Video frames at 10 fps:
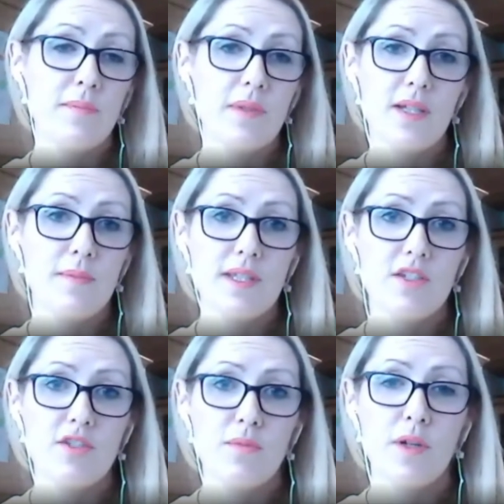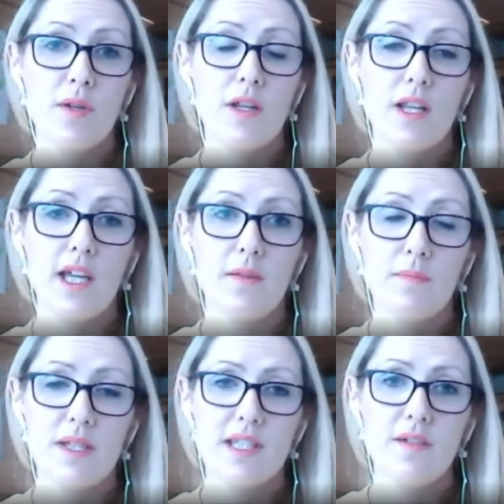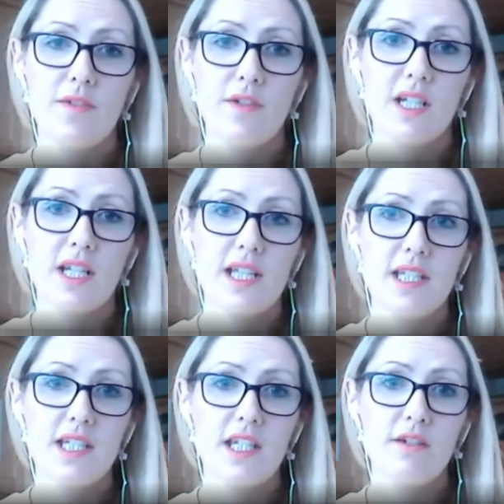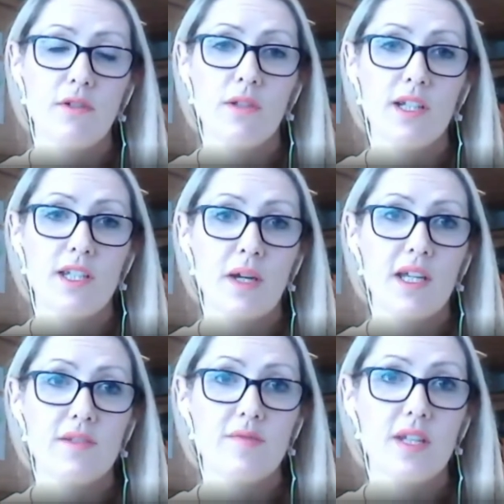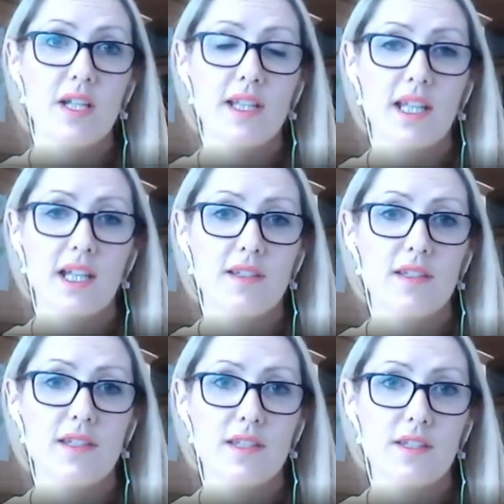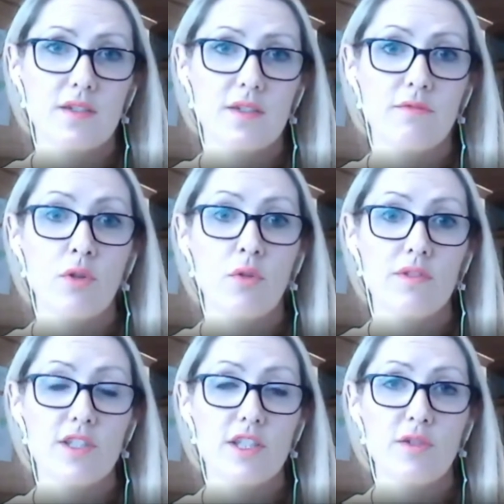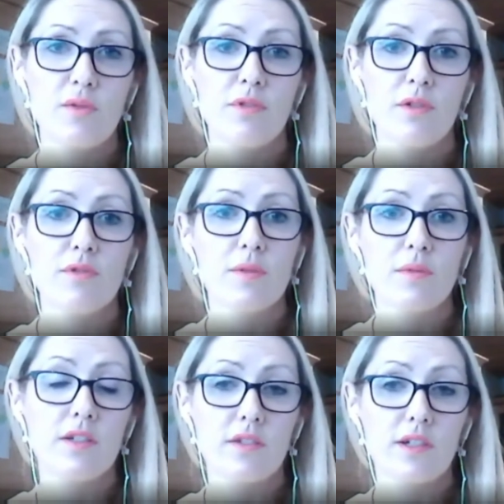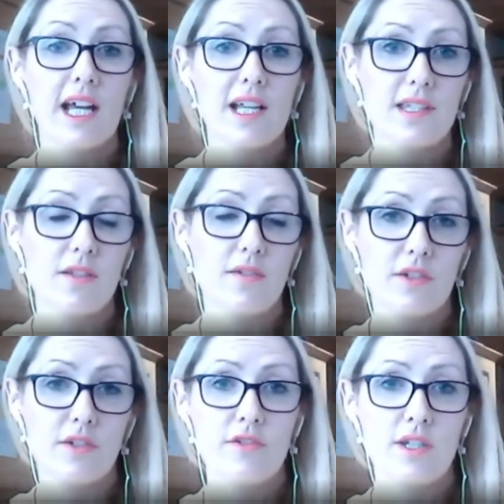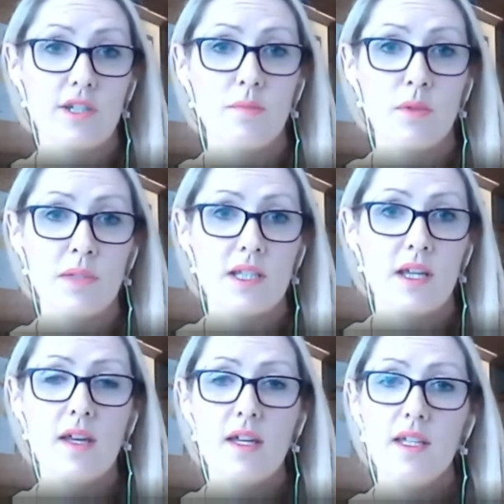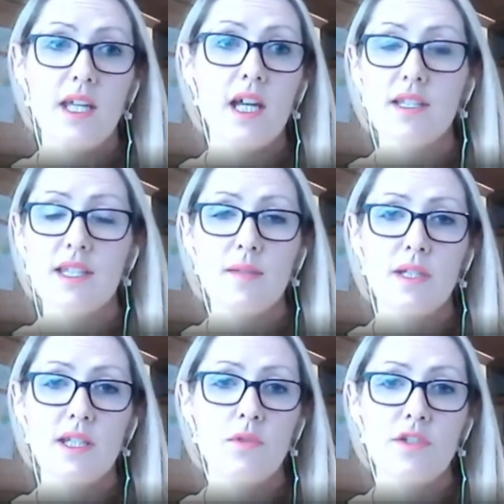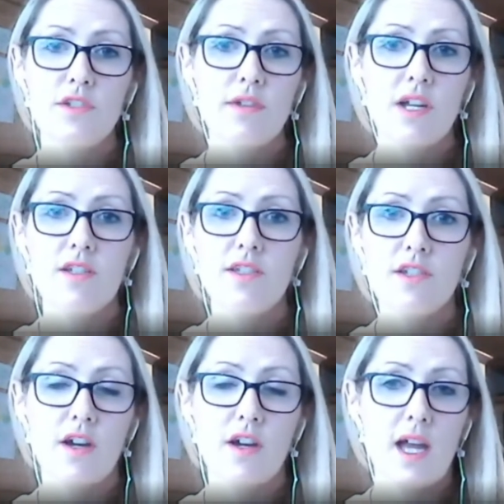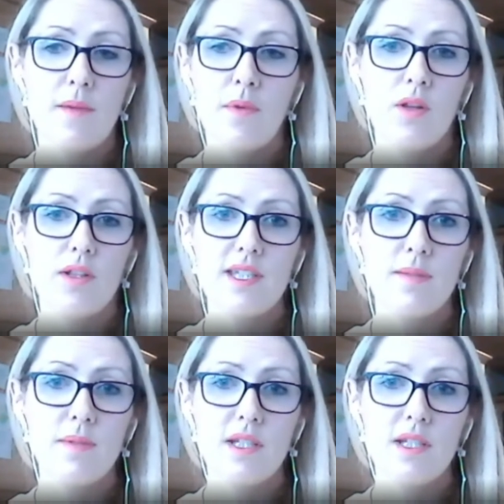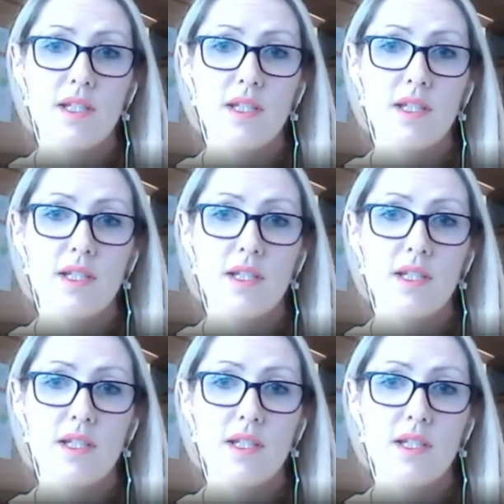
be in a position where, like myself, you're in an SCT role and you mightn't feel that that's the role to do a project with another class in another country at the moment. Yeah, the CPD, once you register, all the CPD is free.